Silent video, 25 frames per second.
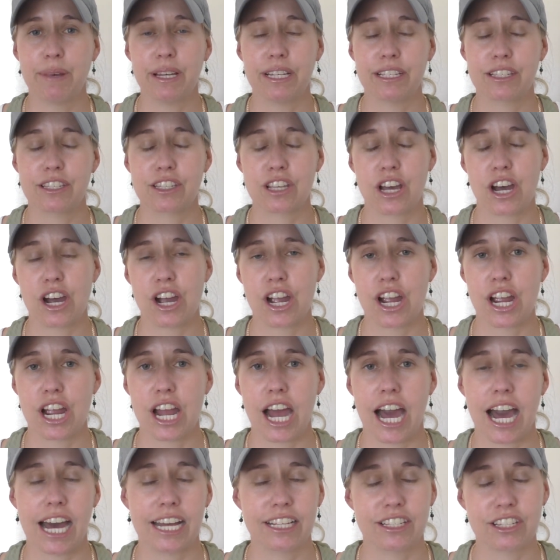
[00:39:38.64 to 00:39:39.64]
So
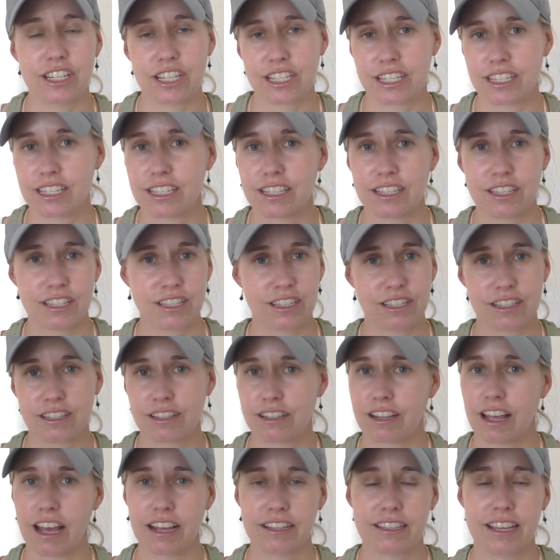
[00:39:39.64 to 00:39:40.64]

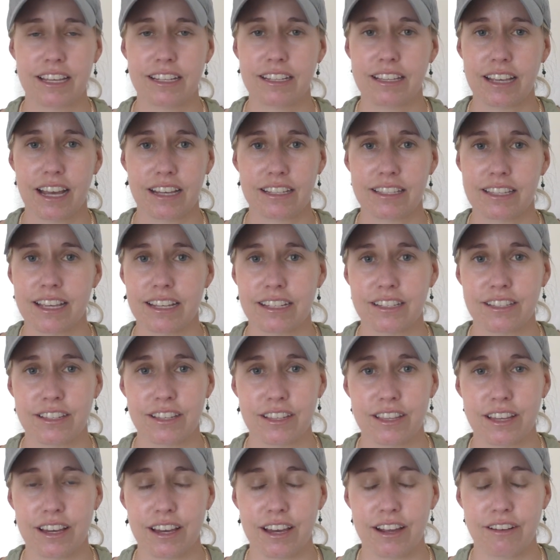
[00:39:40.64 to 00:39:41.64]
I said
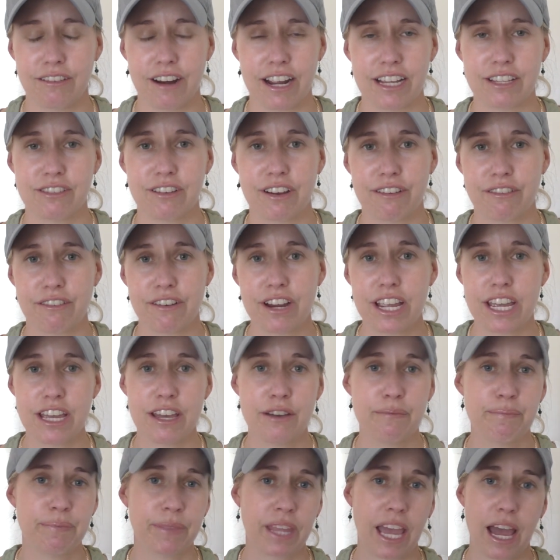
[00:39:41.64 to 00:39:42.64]
to the race
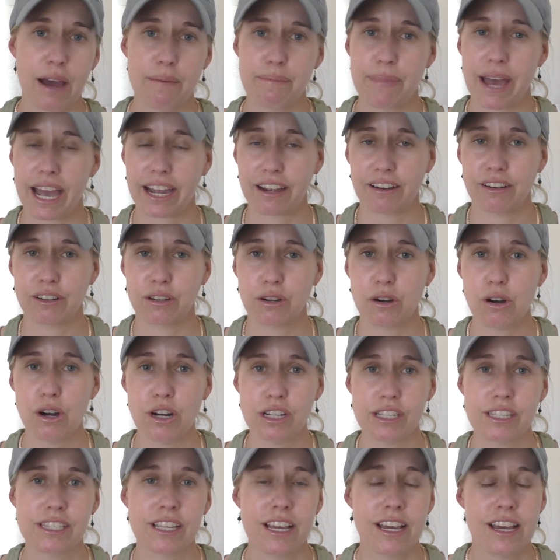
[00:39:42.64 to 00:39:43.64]
referee, I'm back on
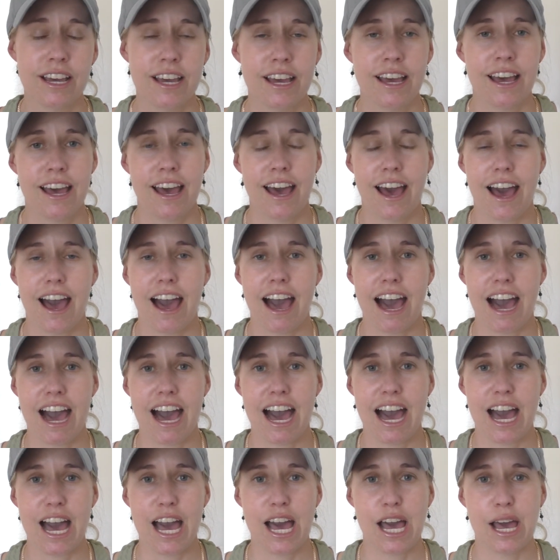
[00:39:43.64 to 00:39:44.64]
course,
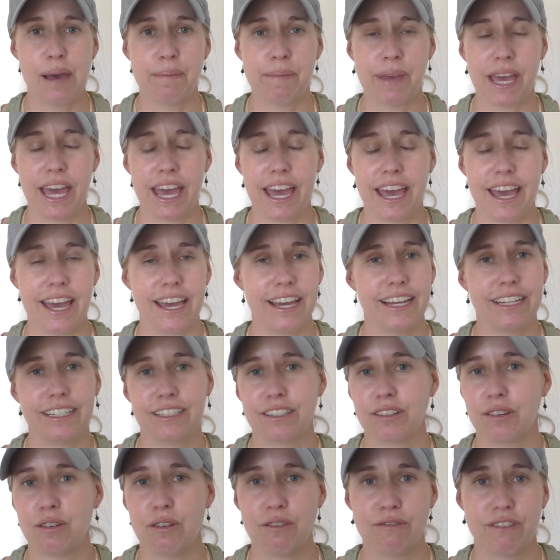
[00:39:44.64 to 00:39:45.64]

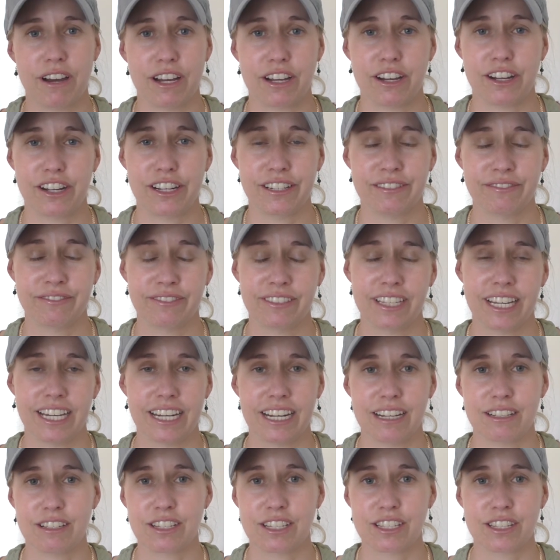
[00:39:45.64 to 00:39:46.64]
and off I go.
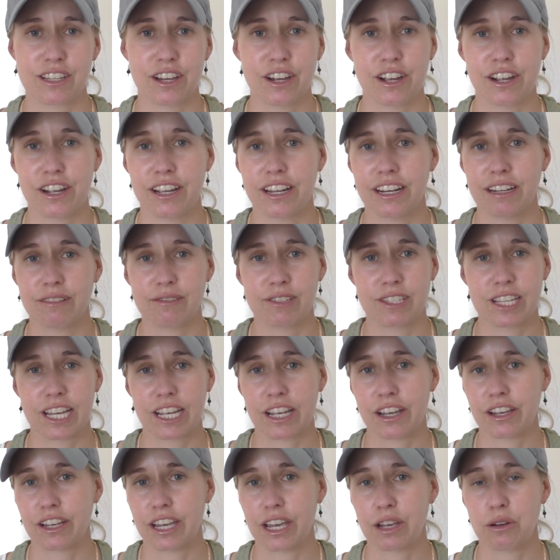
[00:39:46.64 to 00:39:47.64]
And I just go, and I'm just
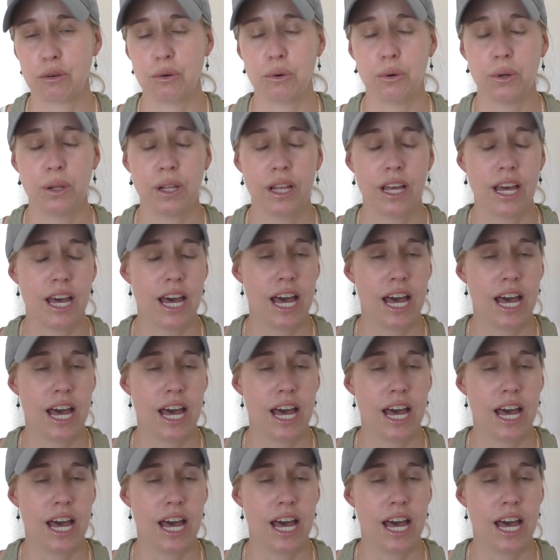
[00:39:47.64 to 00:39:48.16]
like, okay, cool.